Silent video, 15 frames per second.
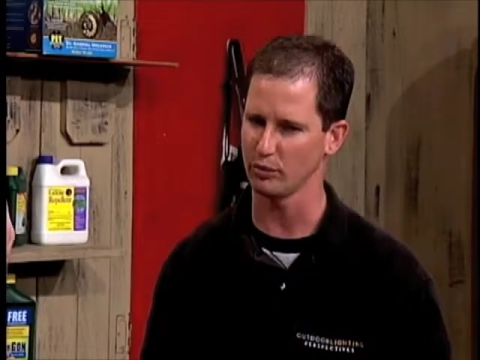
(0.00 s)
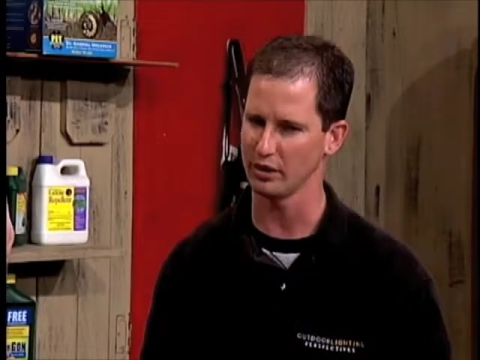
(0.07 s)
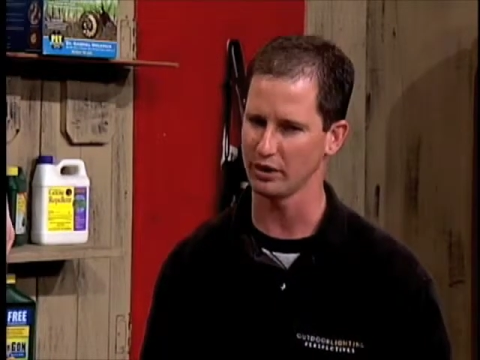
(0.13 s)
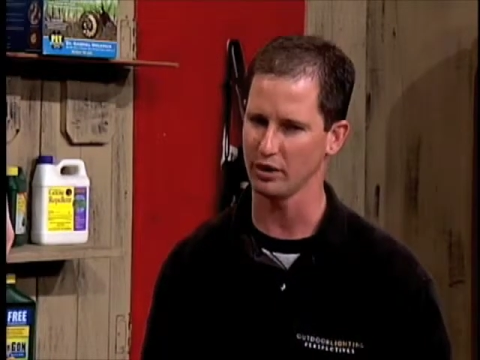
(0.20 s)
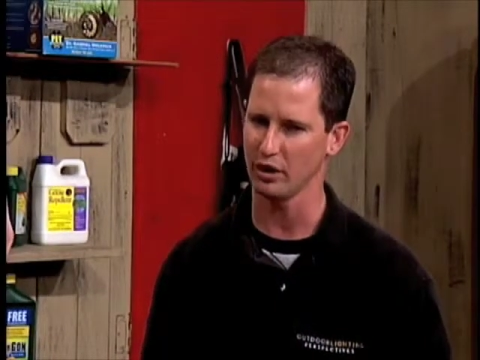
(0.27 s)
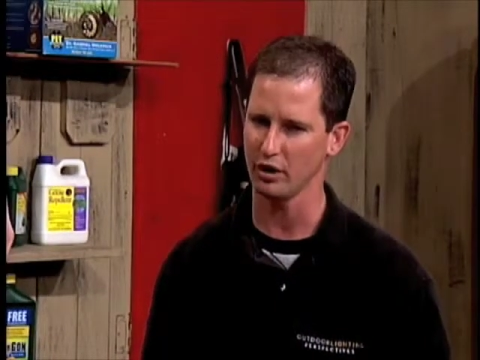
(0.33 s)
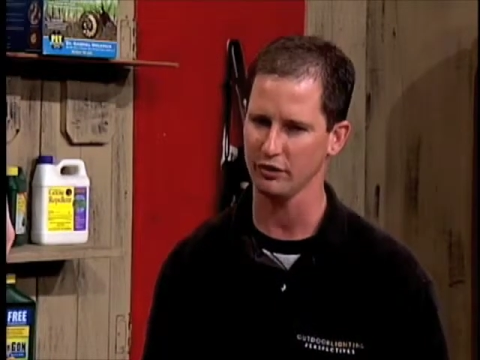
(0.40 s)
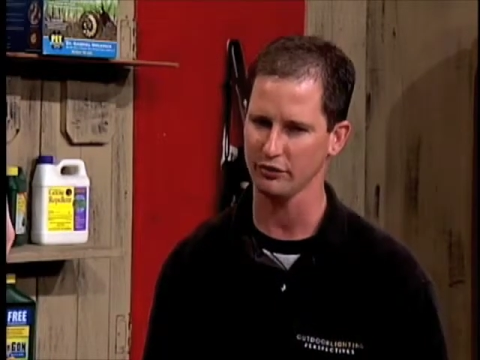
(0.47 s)

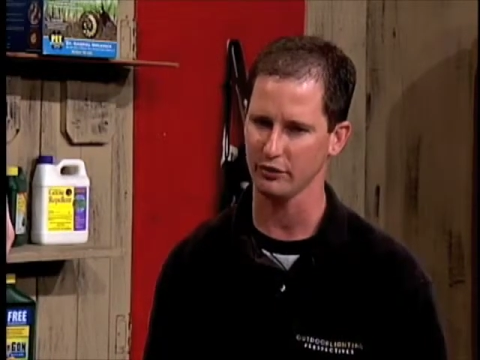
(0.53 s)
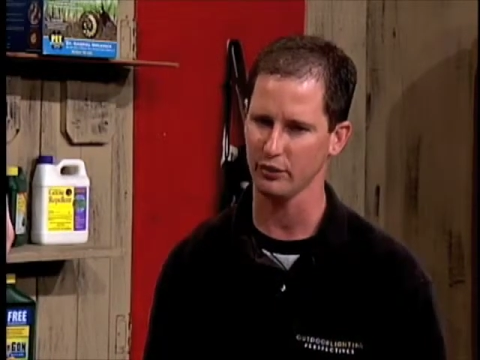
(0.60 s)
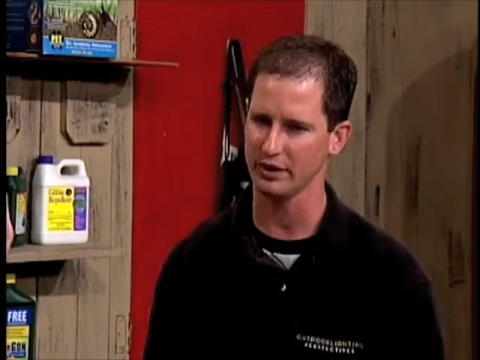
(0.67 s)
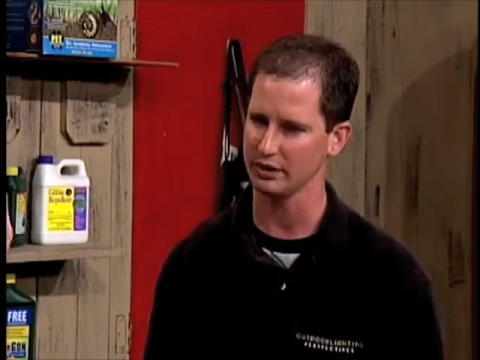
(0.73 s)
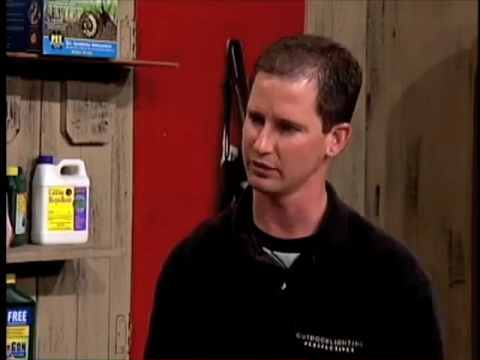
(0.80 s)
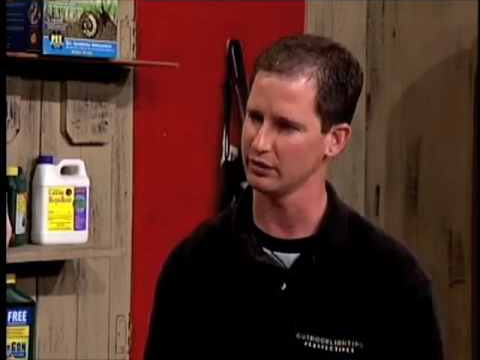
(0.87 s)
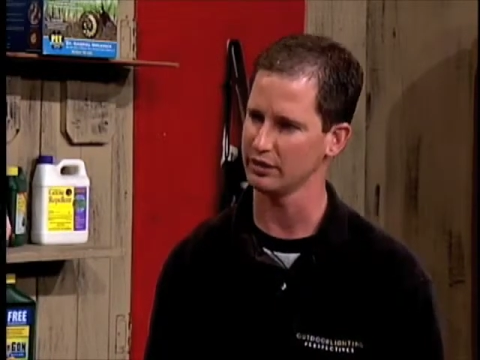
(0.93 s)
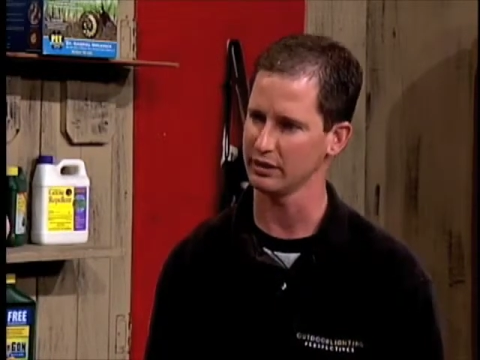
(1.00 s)
but also
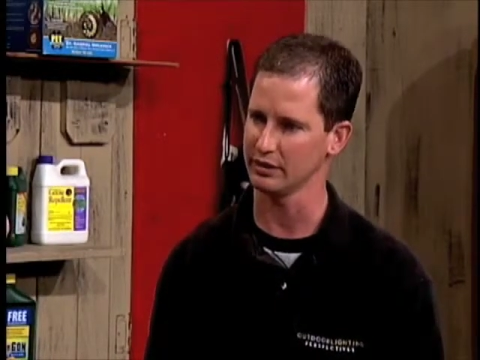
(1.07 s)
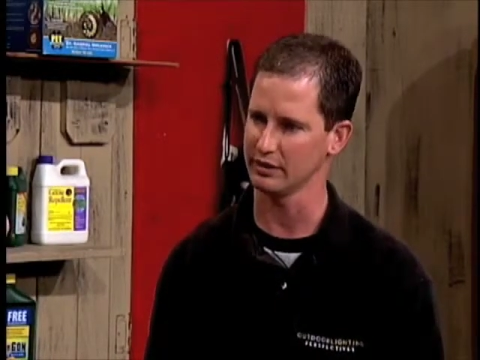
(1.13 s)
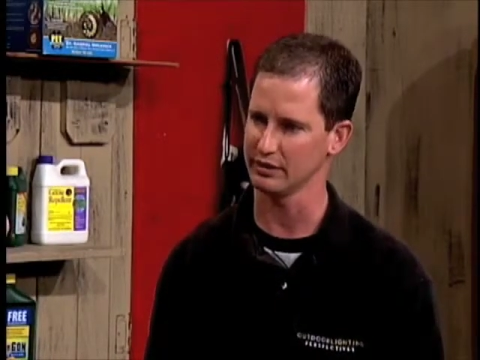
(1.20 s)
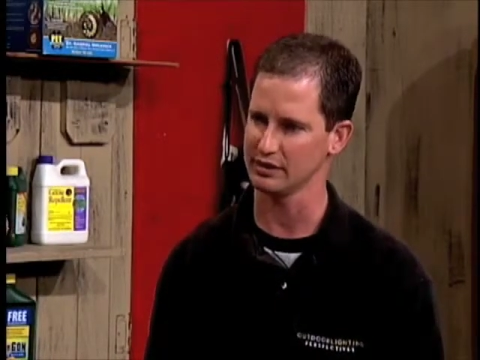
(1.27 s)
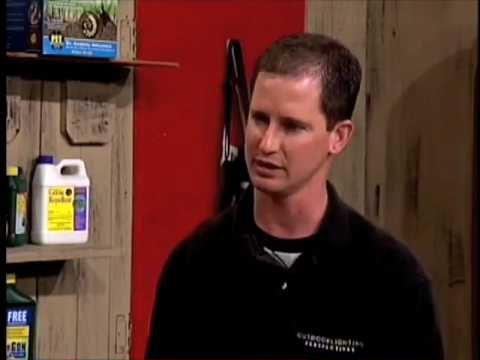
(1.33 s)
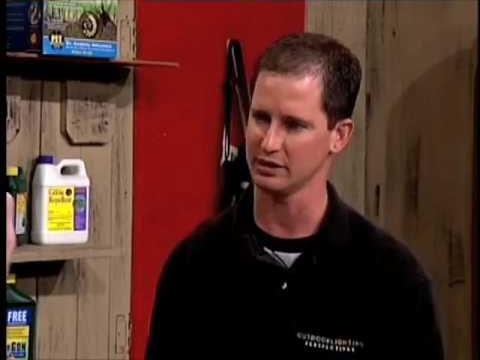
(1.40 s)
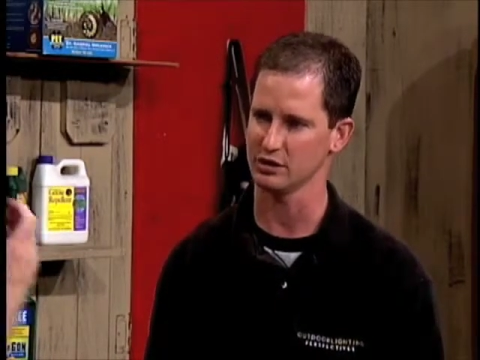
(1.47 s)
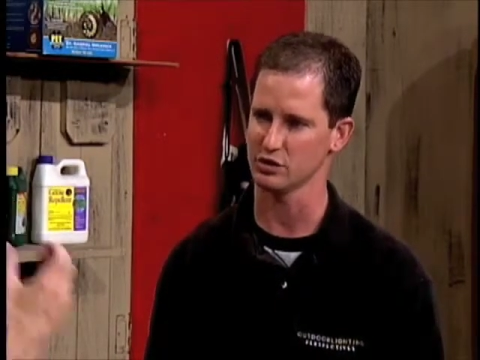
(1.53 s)
wanted to look into the
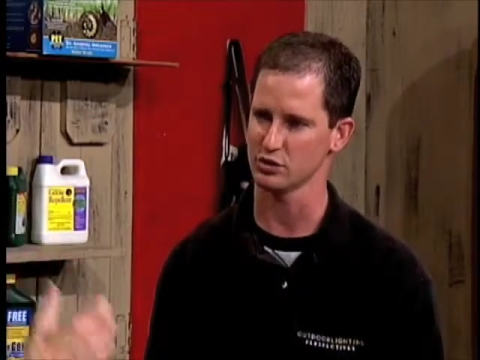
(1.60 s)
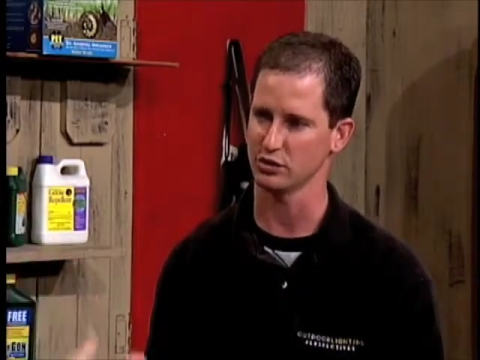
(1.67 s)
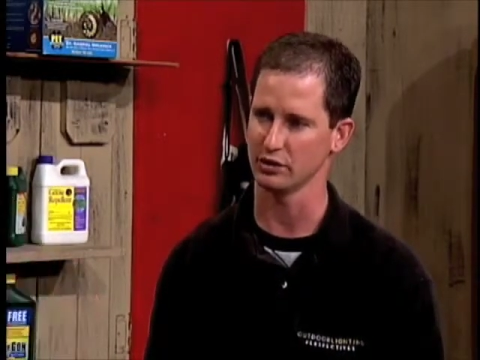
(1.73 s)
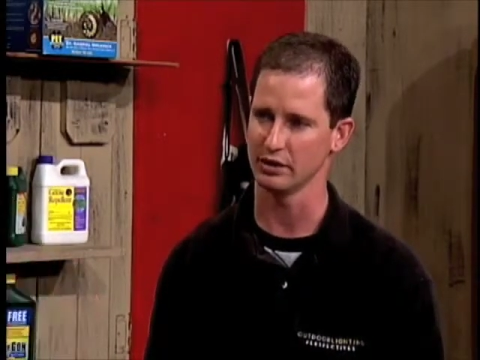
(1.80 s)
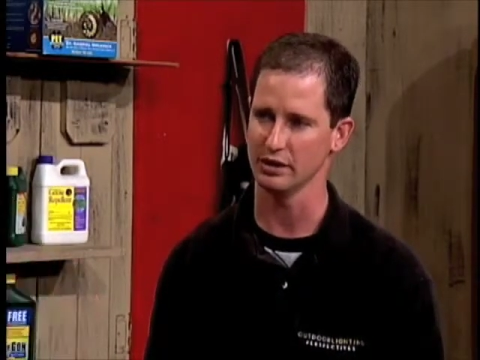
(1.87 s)
tick control.